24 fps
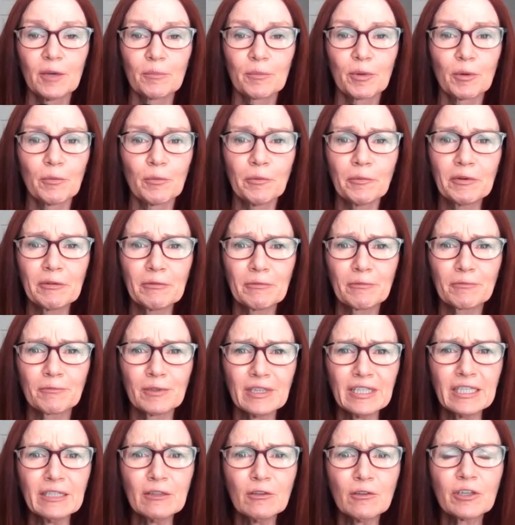But when we
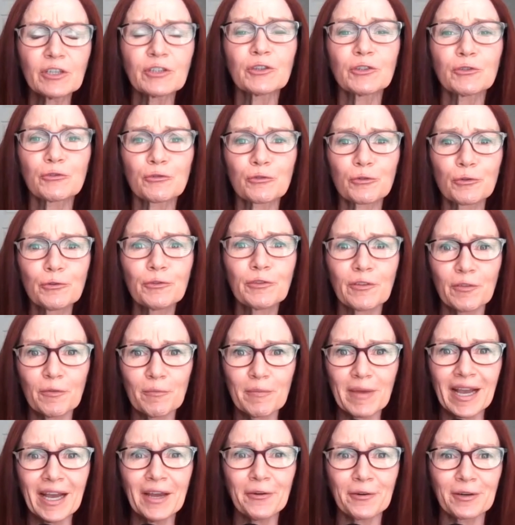really look at the truth of the
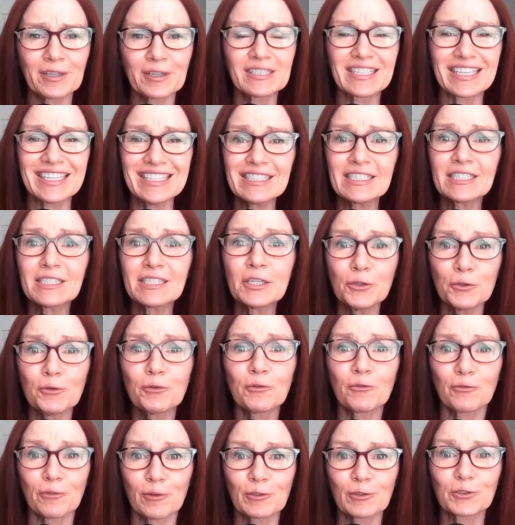matter is it's the
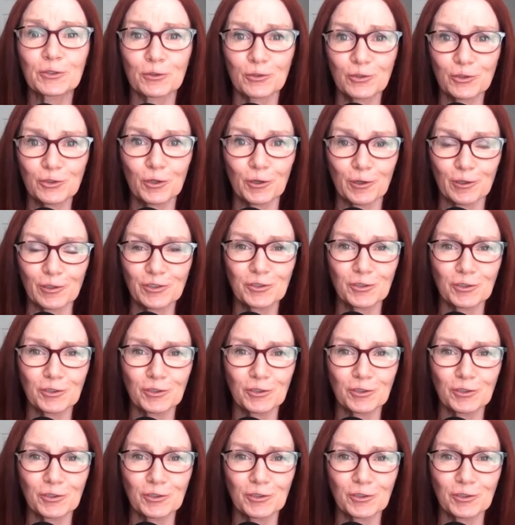universal church.